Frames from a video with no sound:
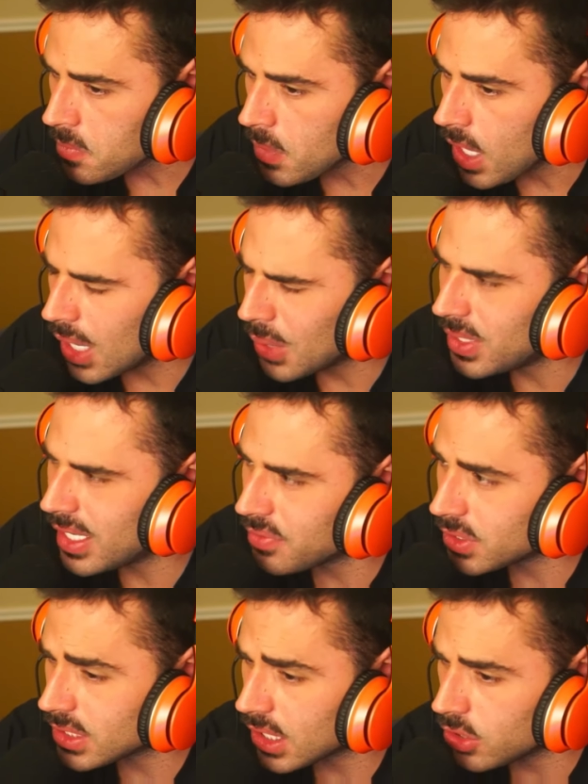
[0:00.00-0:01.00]
I would never
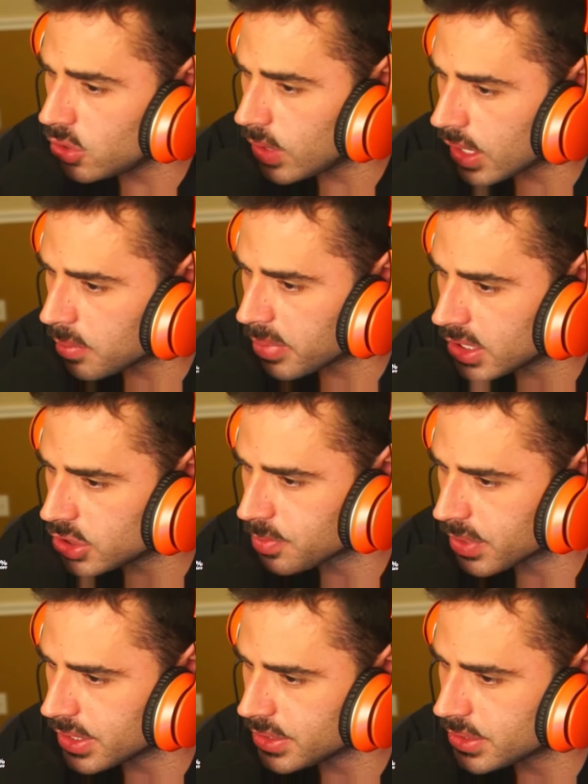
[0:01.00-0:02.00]
tell you how to bench
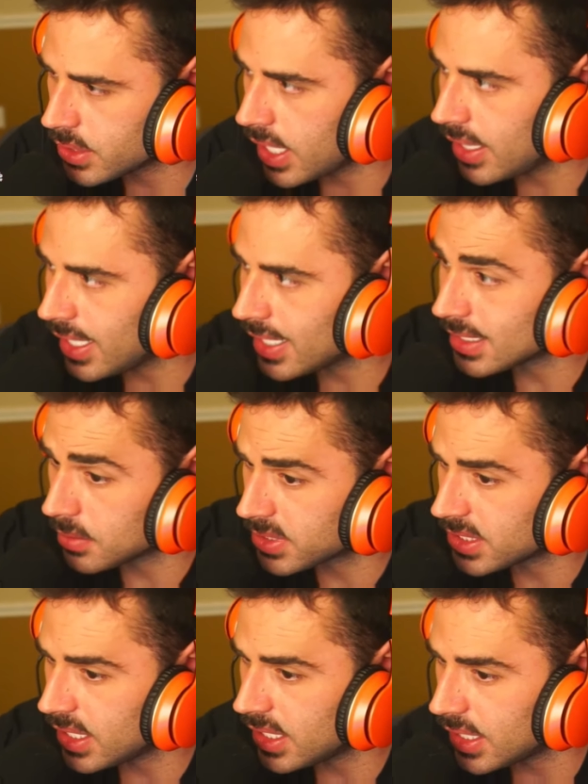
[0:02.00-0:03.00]
press unless I'm
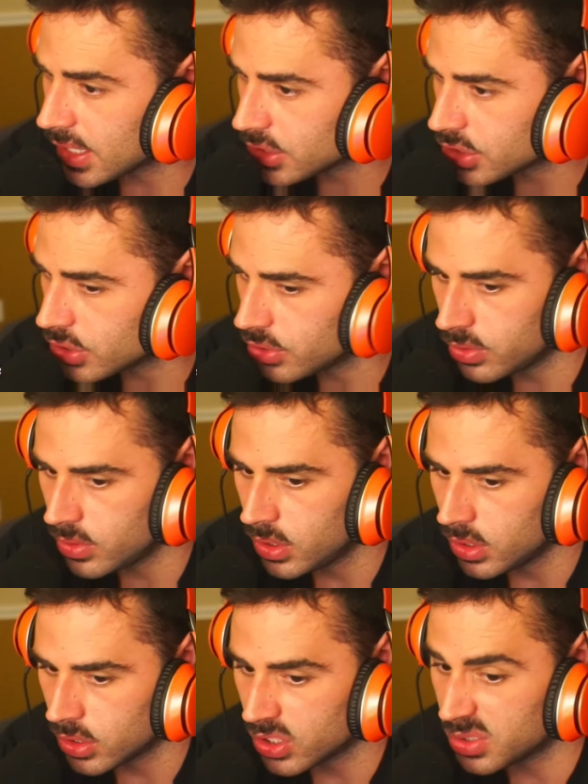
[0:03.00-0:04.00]
sitting next to you
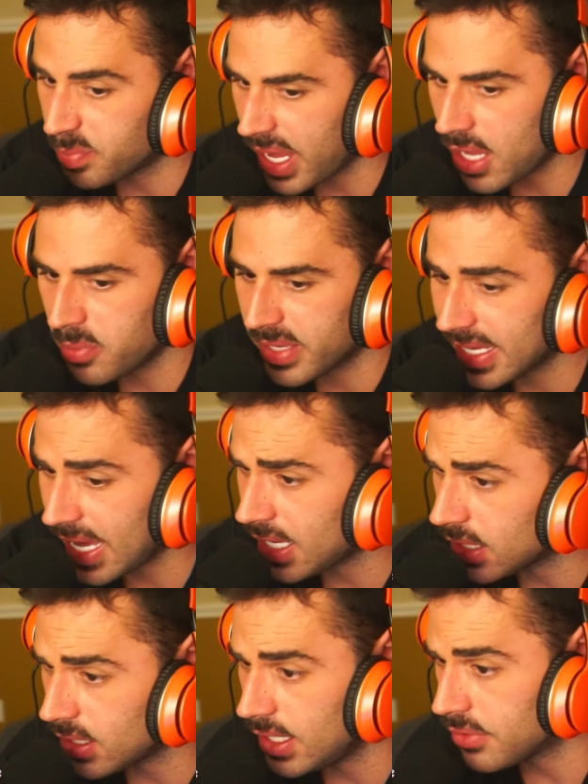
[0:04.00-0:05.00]
because
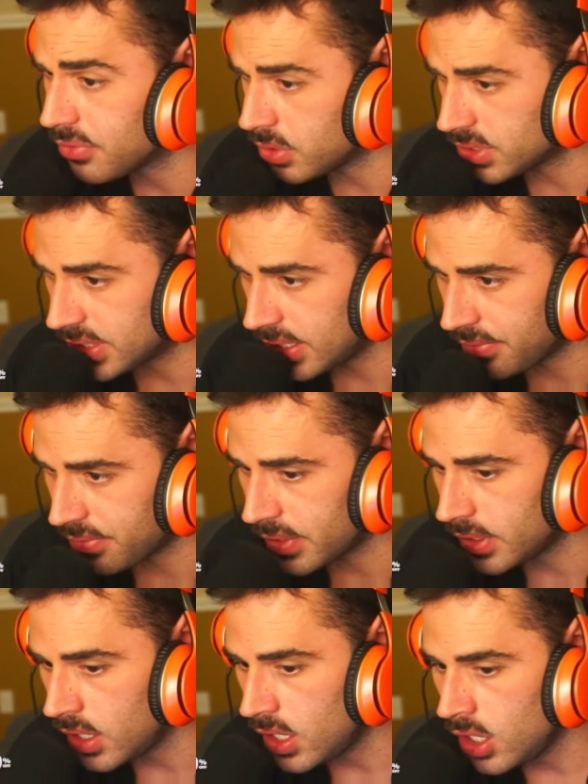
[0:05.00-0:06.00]
biomechanically everyone's
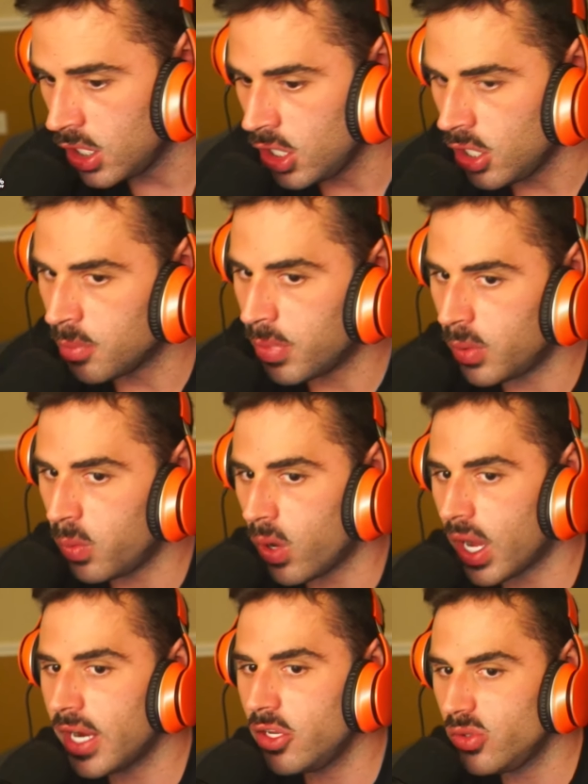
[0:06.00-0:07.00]
different. But
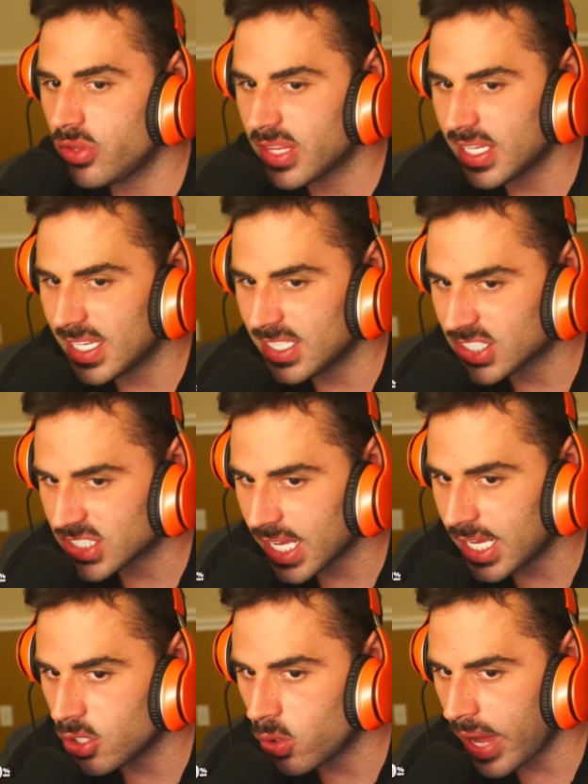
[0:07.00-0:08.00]
why are you thinking
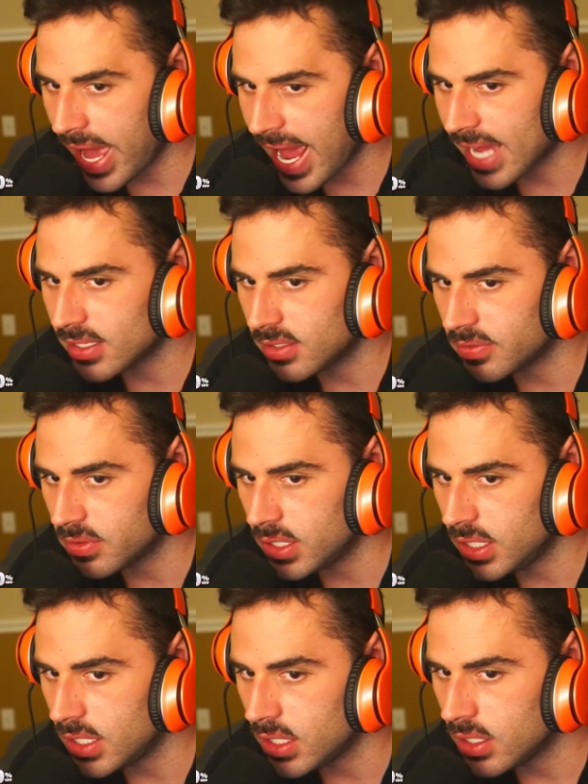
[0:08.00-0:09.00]

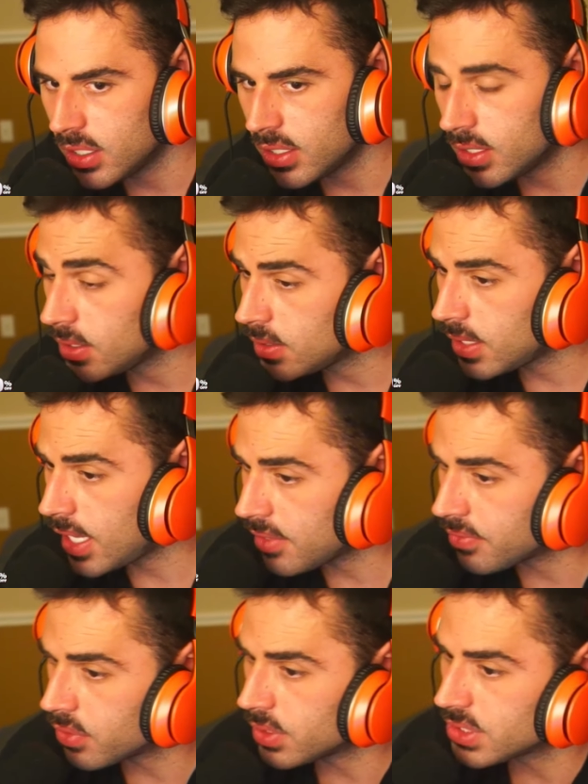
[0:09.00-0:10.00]
psychoactively
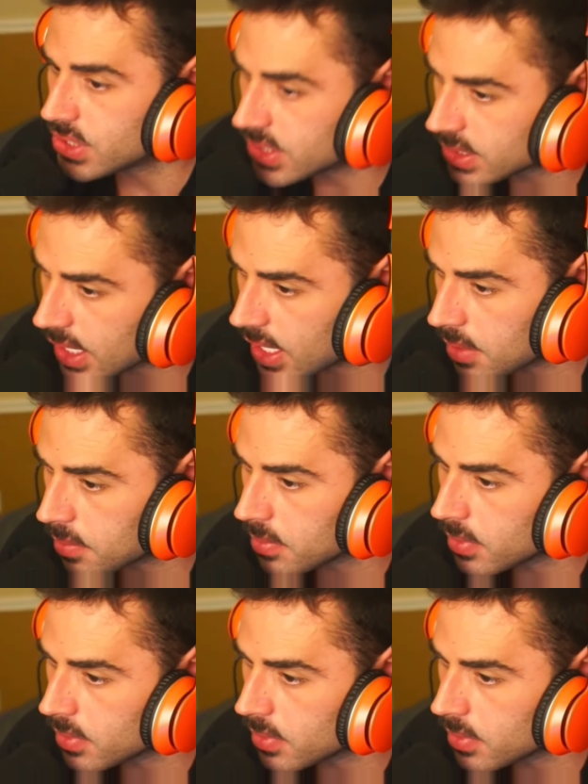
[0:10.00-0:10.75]
everyone's the same?